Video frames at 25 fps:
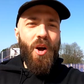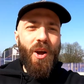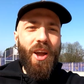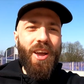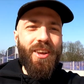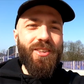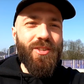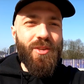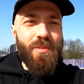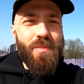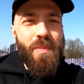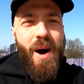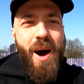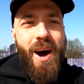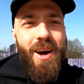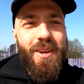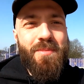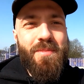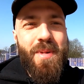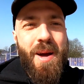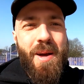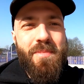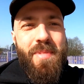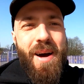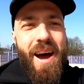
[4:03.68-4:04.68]
Okay, so pardon
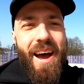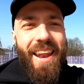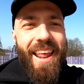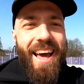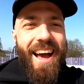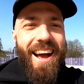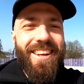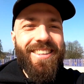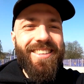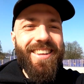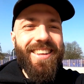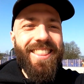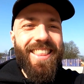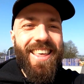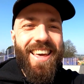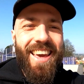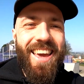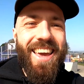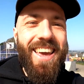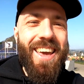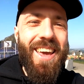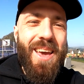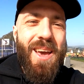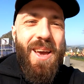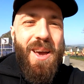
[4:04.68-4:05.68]
my bad acting
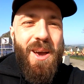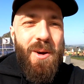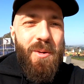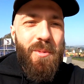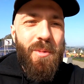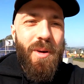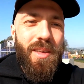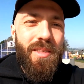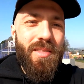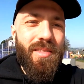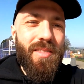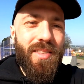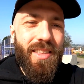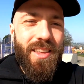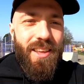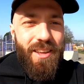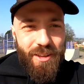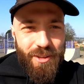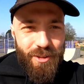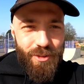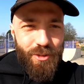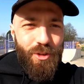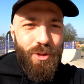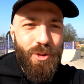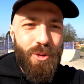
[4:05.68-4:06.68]
there with
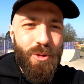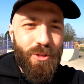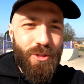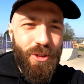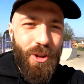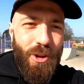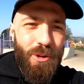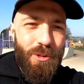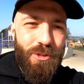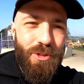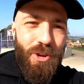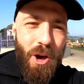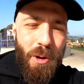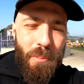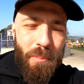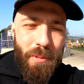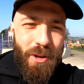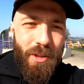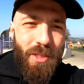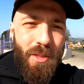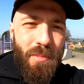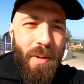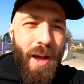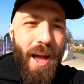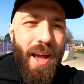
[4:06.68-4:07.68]
the too slow dropping
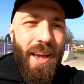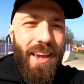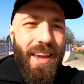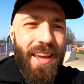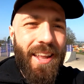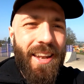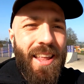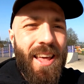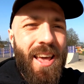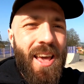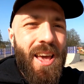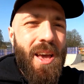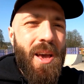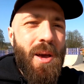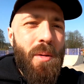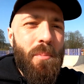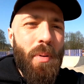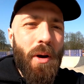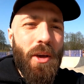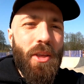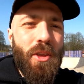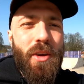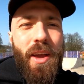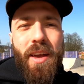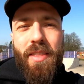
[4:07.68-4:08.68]
on the banking,
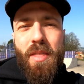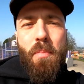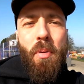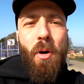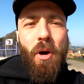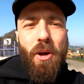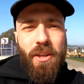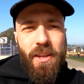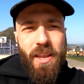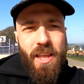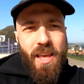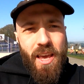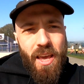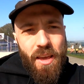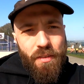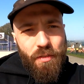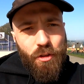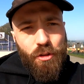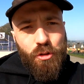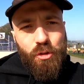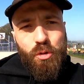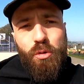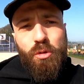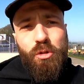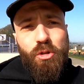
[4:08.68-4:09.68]
but you get the point. If
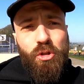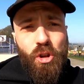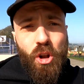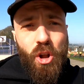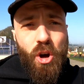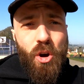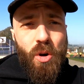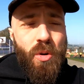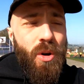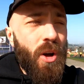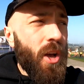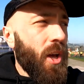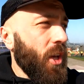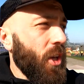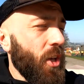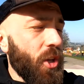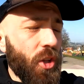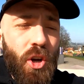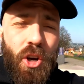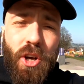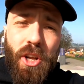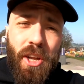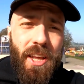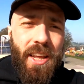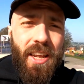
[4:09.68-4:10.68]
you're too slow, you're
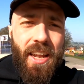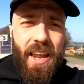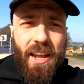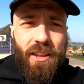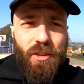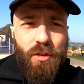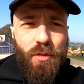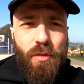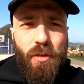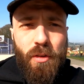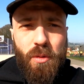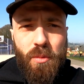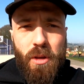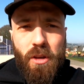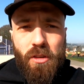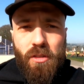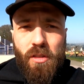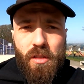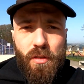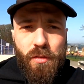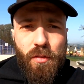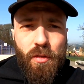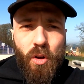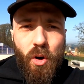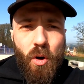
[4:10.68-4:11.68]
not going to connect your front wheels
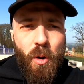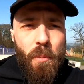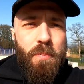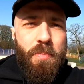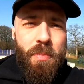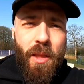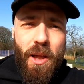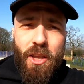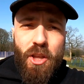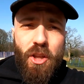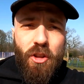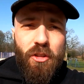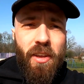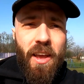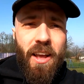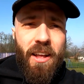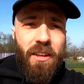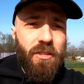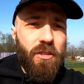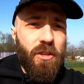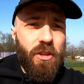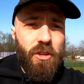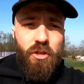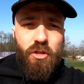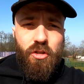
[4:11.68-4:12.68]
on the floor and your
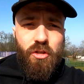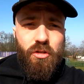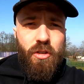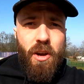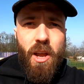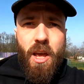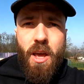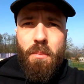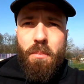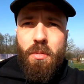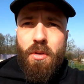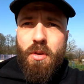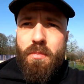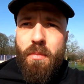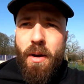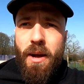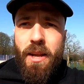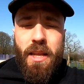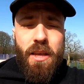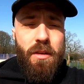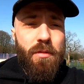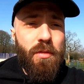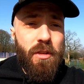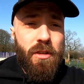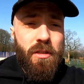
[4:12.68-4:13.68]
tail's going to scrape. You
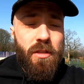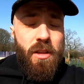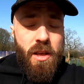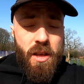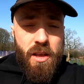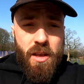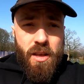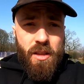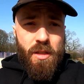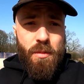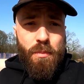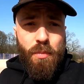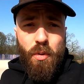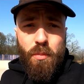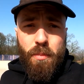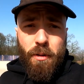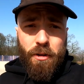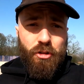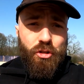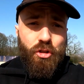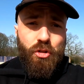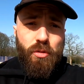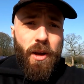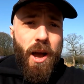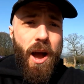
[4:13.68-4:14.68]
might even, the board
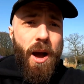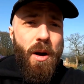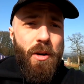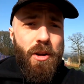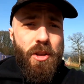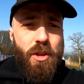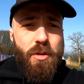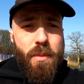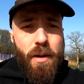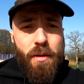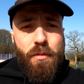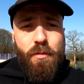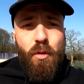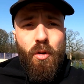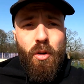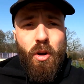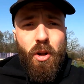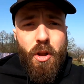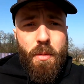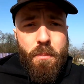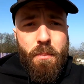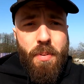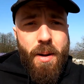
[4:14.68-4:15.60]
might shoot out and you might fall on your